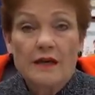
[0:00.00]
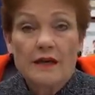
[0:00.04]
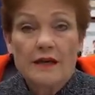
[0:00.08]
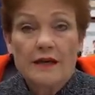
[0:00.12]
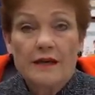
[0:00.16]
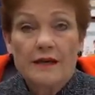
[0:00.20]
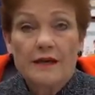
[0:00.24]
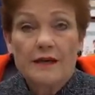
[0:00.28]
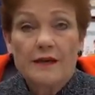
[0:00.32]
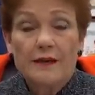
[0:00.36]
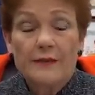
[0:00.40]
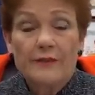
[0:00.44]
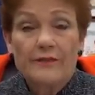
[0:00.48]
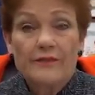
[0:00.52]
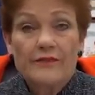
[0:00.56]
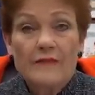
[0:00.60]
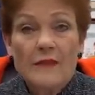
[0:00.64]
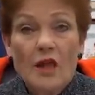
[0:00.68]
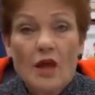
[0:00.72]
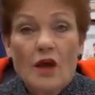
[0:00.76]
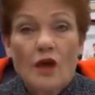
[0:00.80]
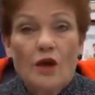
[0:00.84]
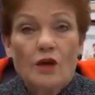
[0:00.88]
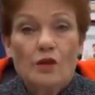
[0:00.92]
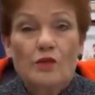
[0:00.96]

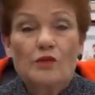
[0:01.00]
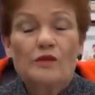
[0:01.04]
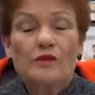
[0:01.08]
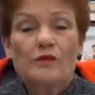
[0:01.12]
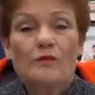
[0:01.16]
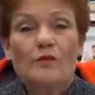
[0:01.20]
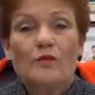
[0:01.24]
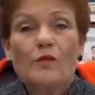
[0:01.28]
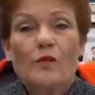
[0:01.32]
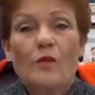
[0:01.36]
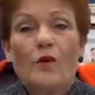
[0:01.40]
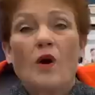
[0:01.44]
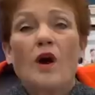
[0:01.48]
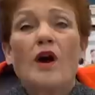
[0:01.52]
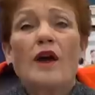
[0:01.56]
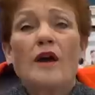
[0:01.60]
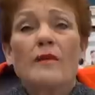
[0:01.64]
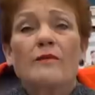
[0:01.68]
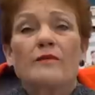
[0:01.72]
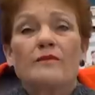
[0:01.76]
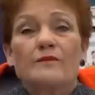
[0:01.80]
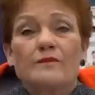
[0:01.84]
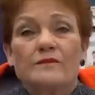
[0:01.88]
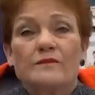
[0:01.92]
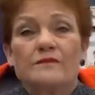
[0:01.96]
Look, why
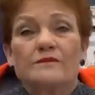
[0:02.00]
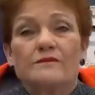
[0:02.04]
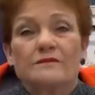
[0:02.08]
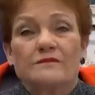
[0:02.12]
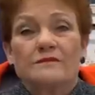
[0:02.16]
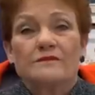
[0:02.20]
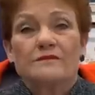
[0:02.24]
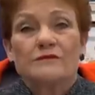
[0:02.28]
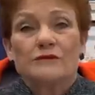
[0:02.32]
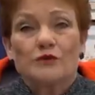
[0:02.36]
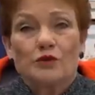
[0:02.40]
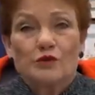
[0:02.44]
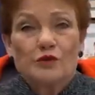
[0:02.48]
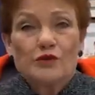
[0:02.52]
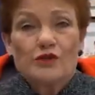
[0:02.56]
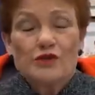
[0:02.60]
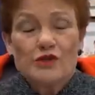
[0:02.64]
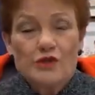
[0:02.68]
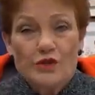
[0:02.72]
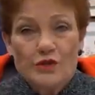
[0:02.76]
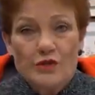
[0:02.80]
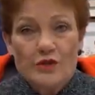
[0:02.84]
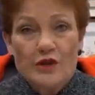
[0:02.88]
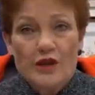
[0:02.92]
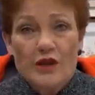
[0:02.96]
I'm talking
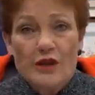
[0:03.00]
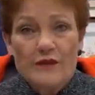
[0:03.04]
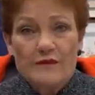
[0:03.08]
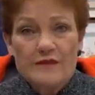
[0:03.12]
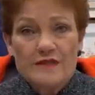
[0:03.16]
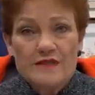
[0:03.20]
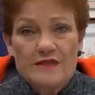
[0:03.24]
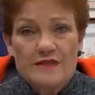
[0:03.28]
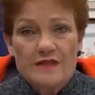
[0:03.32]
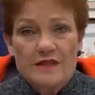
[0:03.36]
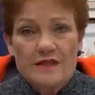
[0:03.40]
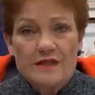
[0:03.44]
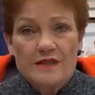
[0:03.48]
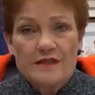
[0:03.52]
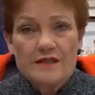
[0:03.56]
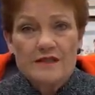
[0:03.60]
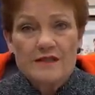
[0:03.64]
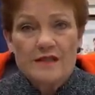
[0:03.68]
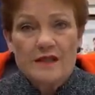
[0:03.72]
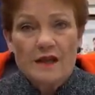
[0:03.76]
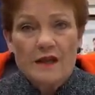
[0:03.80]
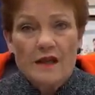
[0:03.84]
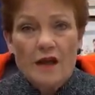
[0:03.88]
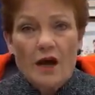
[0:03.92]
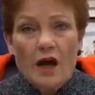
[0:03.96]
to you now is
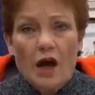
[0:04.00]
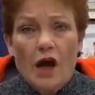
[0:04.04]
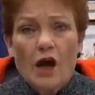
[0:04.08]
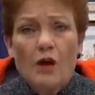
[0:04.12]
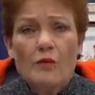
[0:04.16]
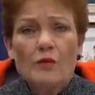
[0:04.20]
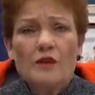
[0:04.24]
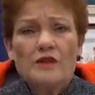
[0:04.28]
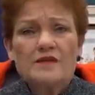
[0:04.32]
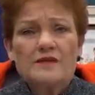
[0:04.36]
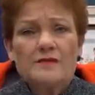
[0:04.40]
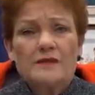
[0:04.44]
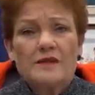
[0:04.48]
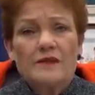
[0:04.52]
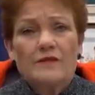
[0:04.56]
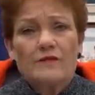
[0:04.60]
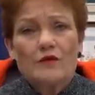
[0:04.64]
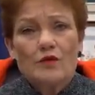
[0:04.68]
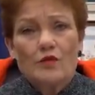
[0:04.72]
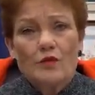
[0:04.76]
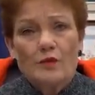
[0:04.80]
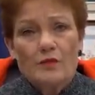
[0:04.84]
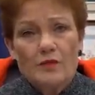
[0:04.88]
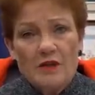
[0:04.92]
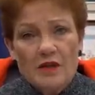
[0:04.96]
that I want to give
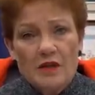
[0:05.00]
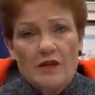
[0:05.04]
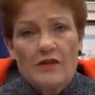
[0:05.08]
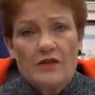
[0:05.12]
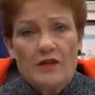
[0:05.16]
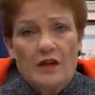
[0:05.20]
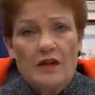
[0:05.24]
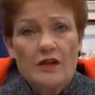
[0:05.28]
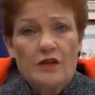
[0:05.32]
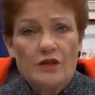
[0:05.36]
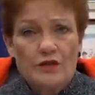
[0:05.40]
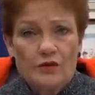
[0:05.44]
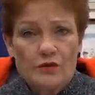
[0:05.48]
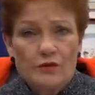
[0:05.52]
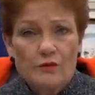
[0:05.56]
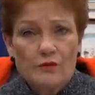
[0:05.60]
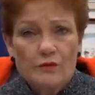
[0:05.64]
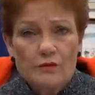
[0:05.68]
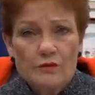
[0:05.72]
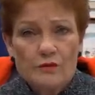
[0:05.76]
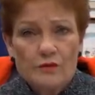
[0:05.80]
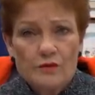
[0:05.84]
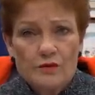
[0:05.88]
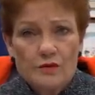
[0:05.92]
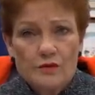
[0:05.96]
you a big thank you
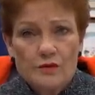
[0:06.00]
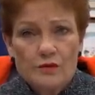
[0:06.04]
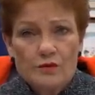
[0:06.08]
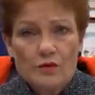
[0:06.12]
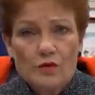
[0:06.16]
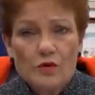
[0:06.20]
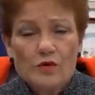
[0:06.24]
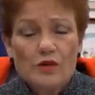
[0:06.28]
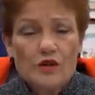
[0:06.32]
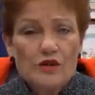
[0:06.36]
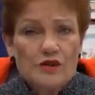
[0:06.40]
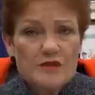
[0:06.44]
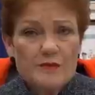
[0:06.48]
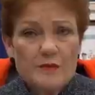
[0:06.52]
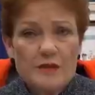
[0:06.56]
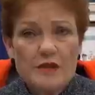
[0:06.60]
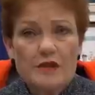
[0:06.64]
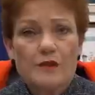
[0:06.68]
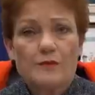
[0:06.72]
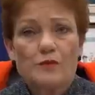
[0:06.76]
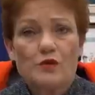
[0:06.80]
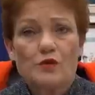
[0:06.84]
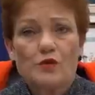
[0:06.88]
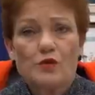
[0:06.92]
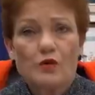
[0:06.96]
to all those
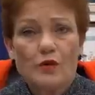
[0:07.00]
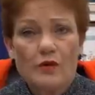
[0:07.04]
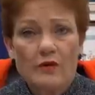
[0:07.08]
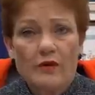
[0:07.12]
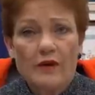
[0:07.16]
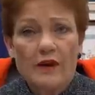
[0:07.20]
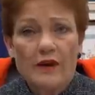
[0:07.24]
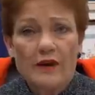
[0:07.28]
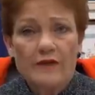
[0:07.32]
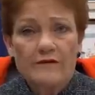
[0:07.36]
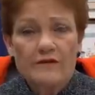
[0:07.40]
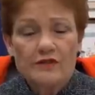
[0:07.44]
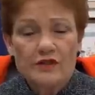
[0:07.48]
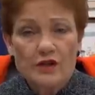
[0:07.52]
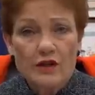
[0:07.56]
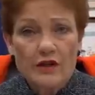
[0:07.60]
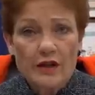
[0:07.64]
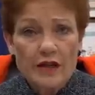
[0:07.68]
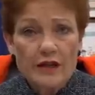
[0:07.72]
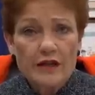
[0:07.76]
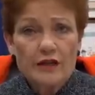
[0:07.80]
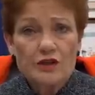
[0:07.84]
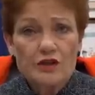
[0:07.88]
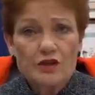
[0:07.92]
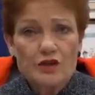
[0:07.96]
people who have
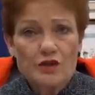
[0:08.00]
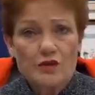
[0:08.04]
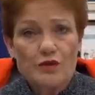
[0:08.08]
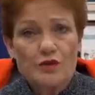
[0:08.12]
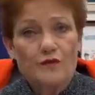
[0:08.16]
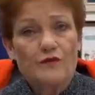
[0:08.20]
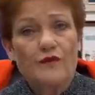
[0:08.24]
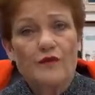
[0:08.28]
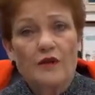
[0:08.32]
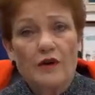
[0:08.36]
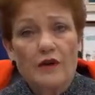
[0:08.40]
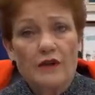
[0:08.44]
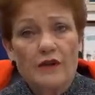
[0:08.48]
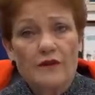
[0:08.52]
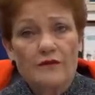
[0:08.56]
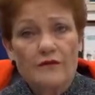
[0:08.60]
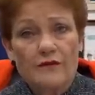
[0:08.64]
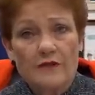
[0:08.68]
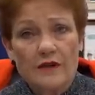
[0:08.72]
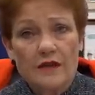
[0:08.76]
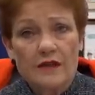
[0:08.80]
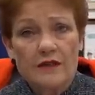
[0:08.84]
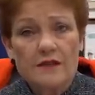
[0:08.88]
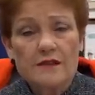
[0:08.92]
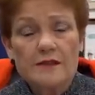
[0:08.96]
donated to the Fighting
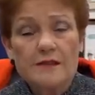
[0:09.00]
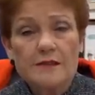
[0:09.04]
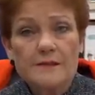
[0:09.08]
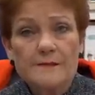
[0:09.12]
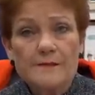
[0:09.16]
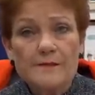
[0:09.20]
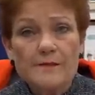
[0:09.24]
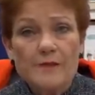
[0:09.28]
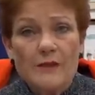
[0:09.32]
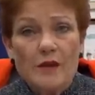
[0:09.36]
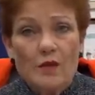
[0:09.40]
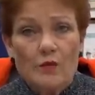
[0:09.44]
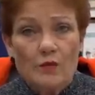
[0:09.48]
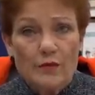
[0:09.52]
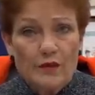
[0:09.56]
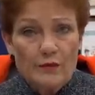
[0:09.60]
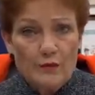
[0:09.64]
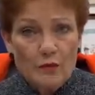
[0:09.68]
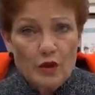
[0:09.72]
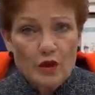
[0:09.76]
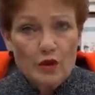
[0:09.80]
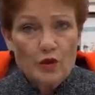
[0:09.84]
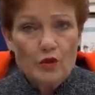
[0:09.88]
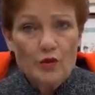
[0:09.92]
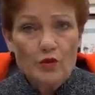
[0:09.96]
Fund with
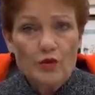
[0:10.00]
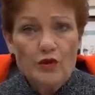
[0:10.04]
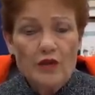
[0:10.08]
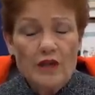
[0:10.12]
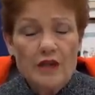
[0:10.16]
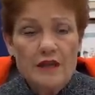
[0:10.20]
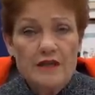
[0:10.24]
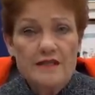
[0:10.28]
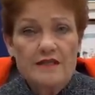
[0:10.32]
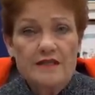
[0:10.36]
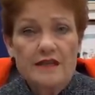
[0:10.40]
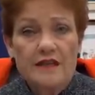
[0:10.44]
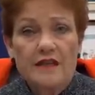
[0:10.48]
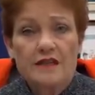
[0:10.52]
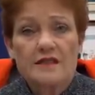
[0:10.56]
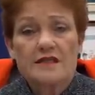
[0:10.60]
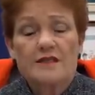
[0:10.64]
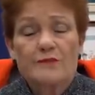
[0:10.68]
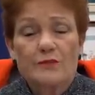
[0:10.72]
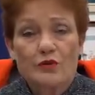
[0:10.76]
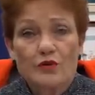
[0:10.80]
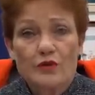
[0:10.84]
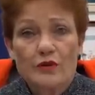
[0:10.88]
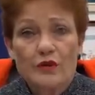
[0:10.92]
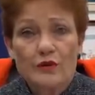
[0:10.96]
my court case
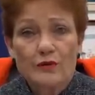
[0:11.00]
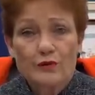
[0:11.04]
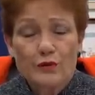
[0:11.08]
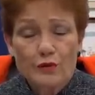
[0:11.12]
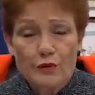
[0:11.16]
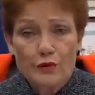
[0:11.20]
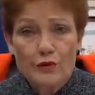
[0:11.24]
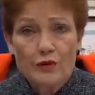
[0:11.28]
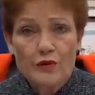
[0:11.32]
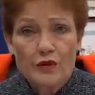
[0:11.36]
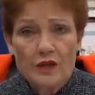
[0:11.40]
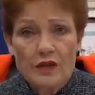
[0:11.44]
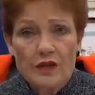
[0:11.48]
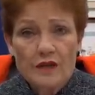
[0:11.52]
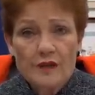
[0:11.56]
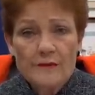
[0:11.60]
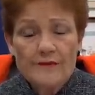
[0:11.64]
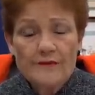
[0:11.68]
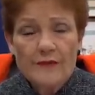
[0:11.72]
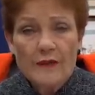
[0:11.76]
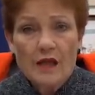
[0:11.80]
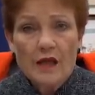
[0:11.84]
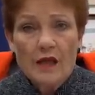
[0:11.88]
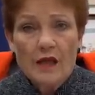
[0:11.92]
against Maureen Faruqi.